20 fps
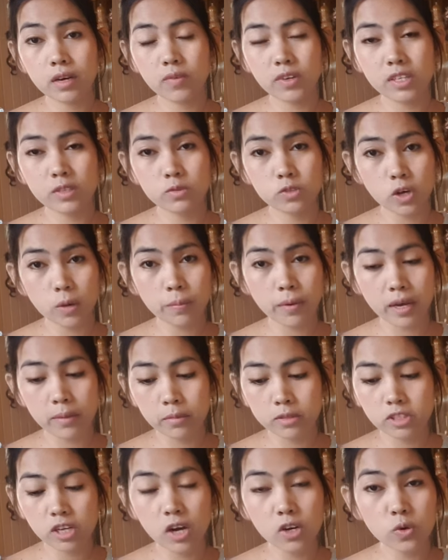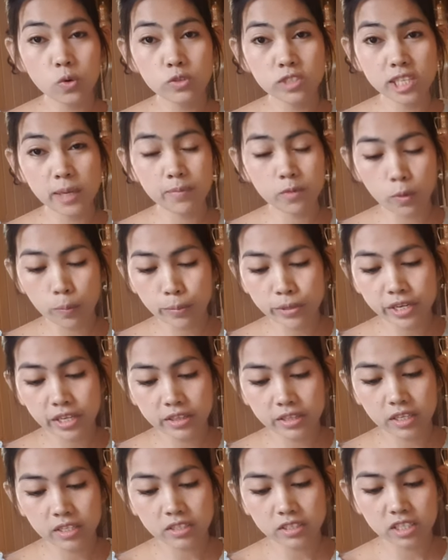a wang chong pie mat chong rong cham the beat
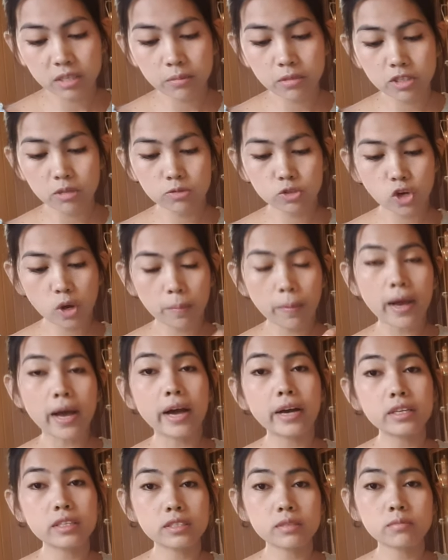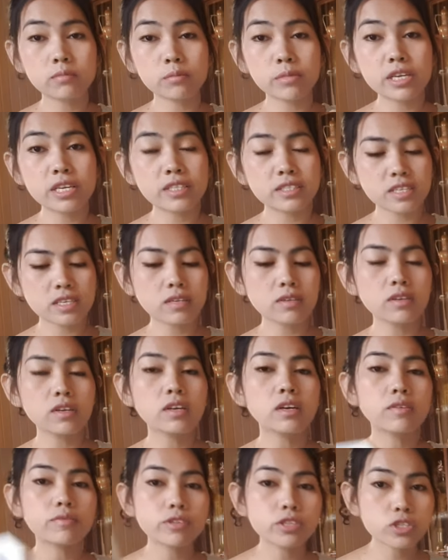that jung wang chong pie mean jung
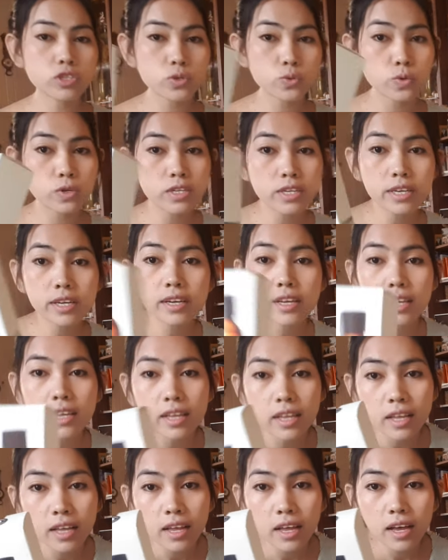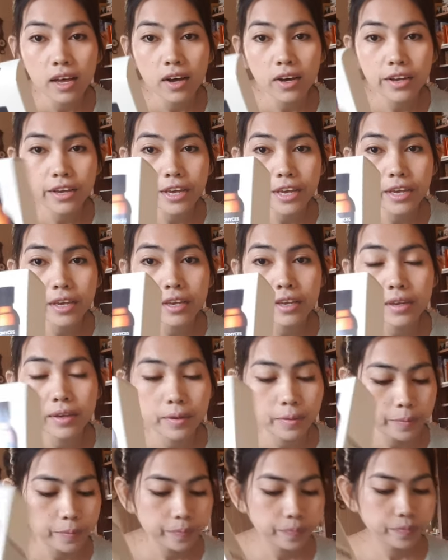is rule. Okay,
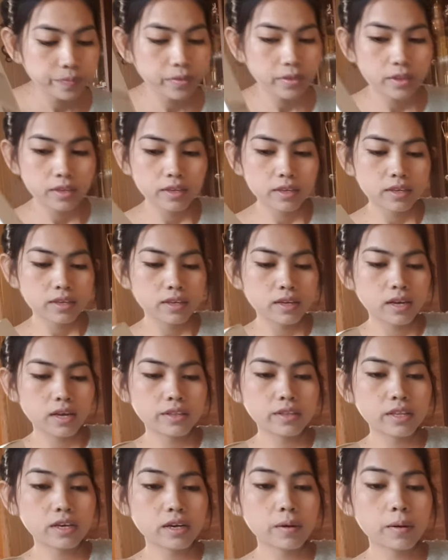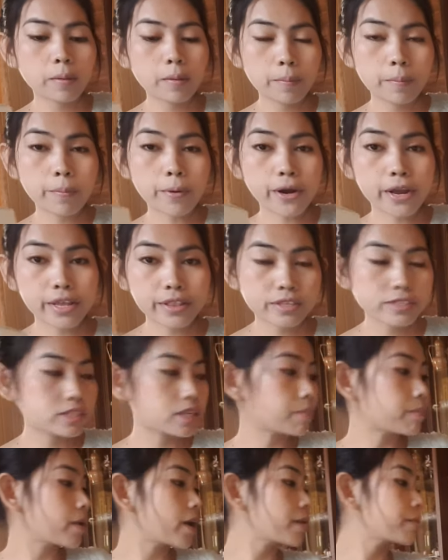and then brand
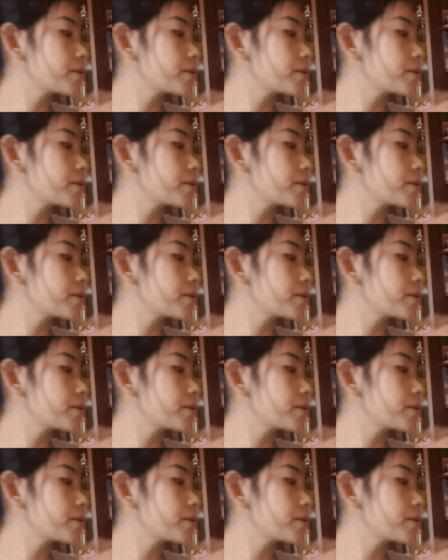Some By